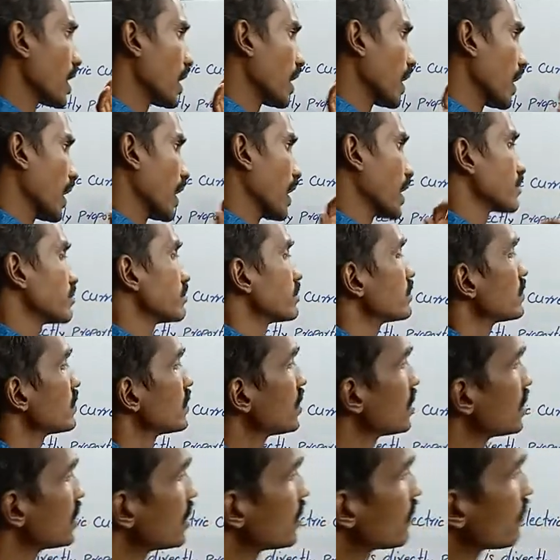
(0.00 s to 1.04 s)
a
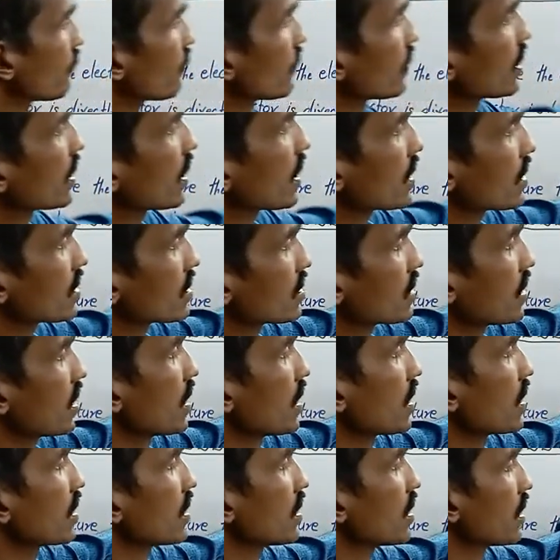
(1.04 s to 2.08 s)
figure is
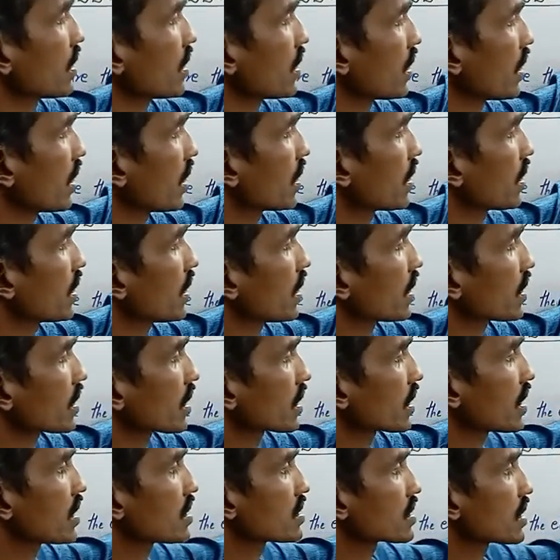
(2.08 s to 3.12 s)
there, an
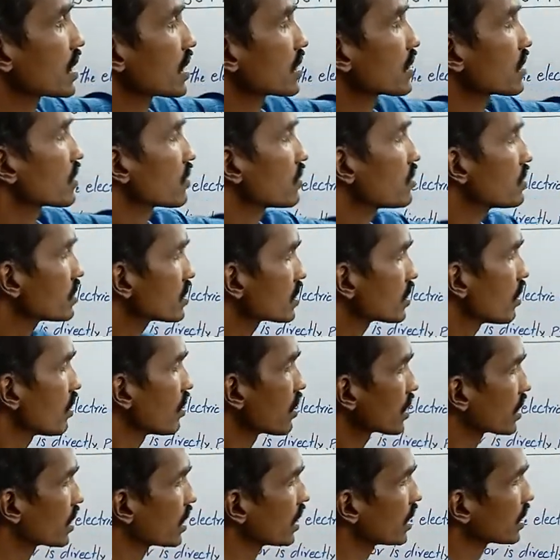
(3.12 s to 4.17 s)
electrical circuit
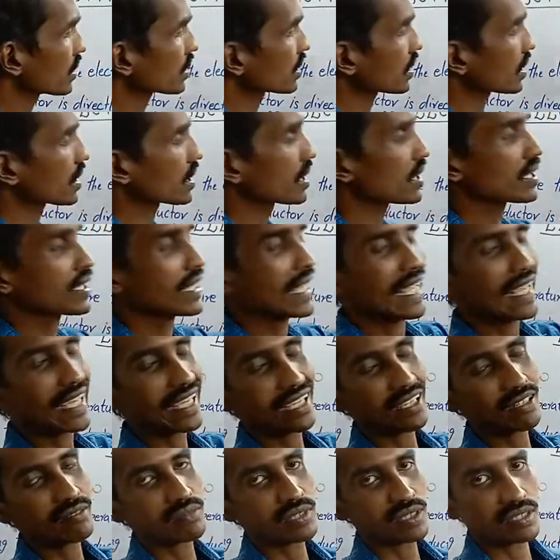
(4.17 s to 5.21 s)
or electrical
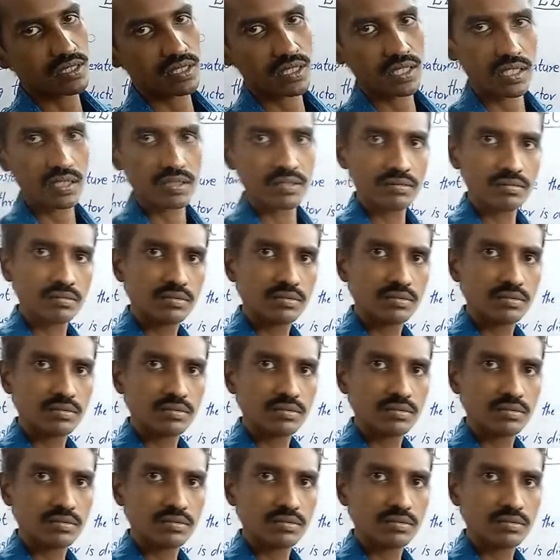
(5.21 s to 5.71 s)
diagram is there.